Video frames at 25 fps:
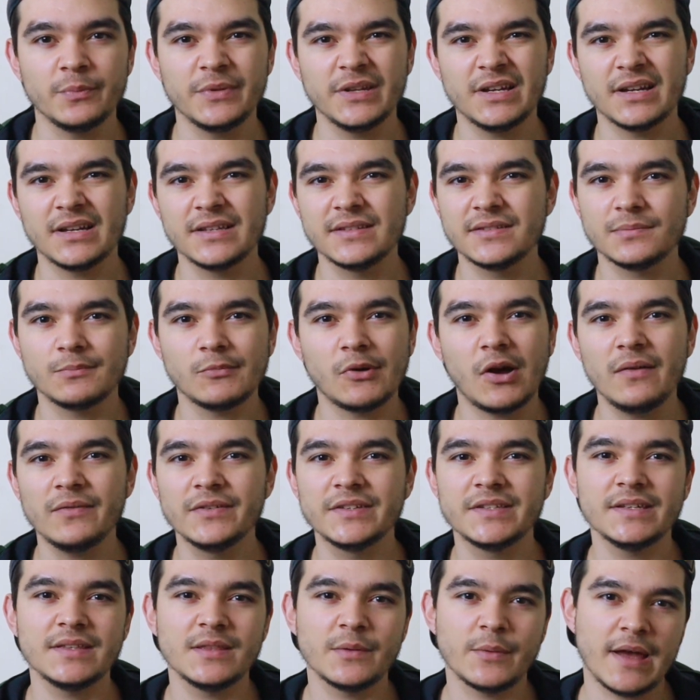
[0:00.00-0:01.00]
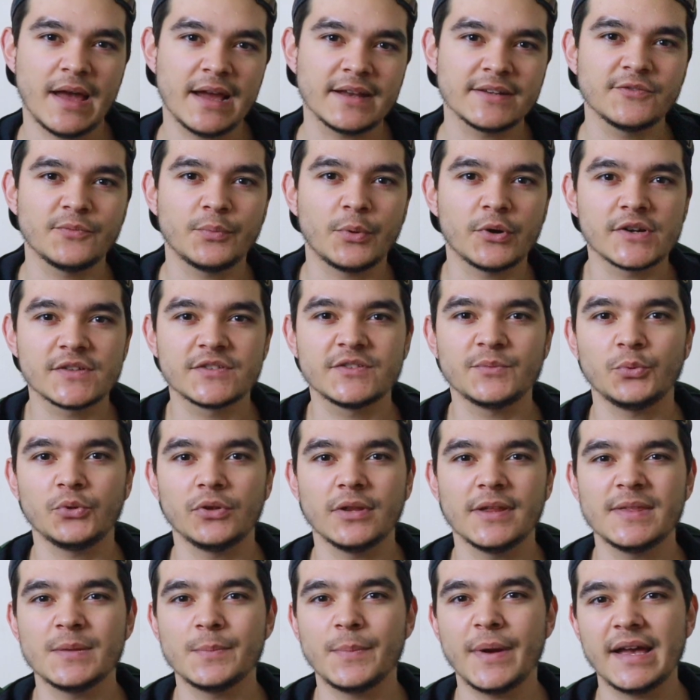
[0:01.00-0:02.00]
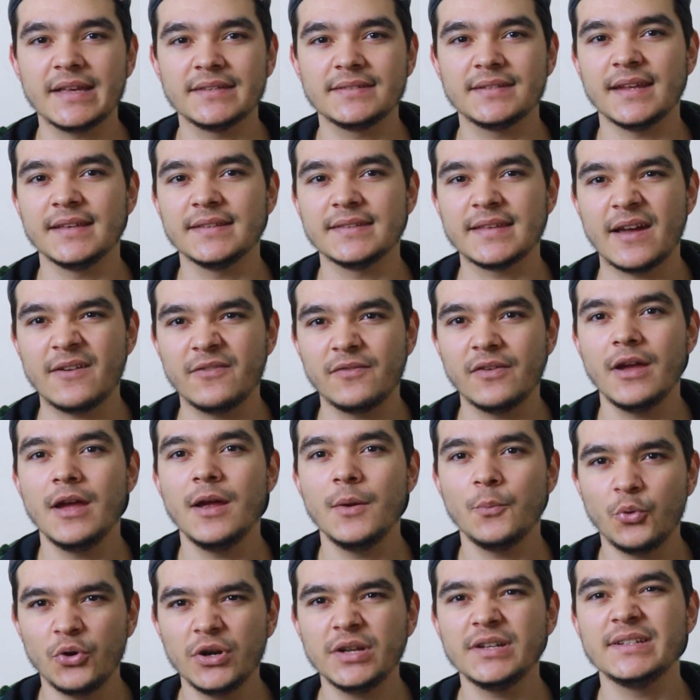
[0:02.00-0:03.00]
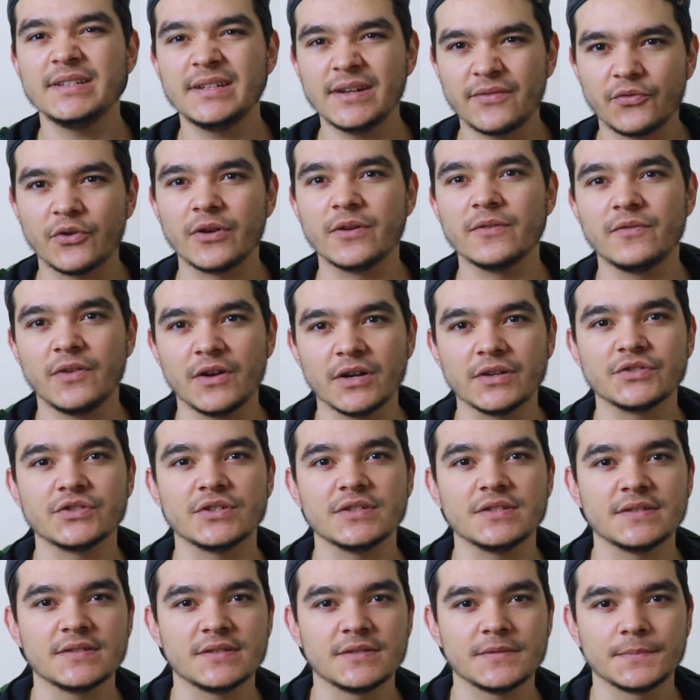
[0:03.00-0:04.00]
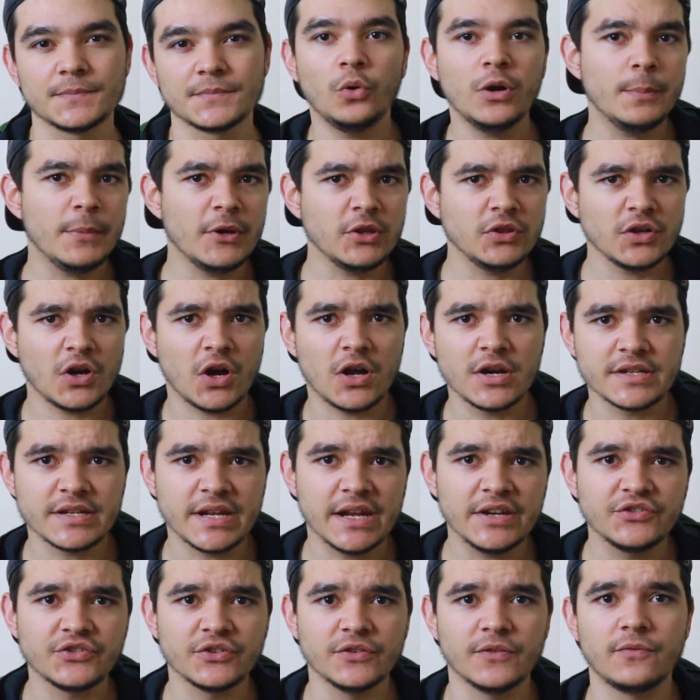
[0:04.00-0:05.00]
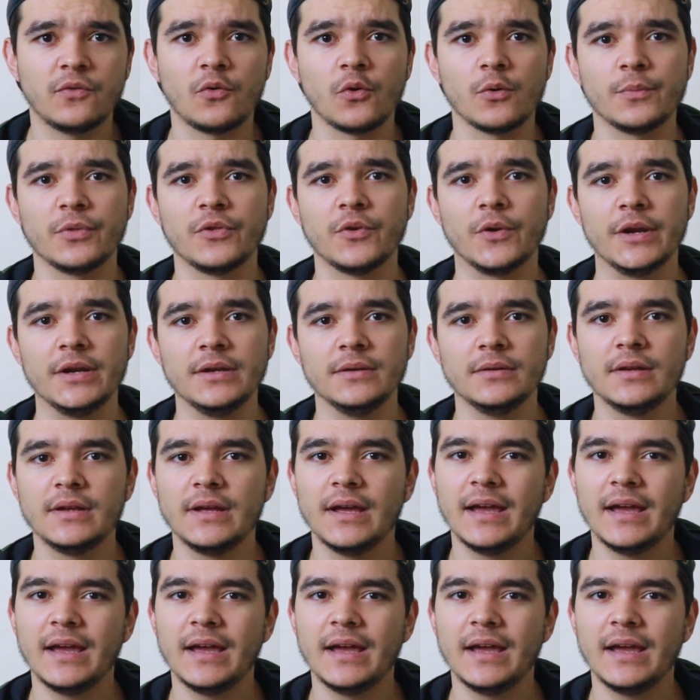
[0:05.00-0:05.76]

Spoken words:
because obviously the active participle and the past tense have pretty different functions. What about the connotation of Form 3?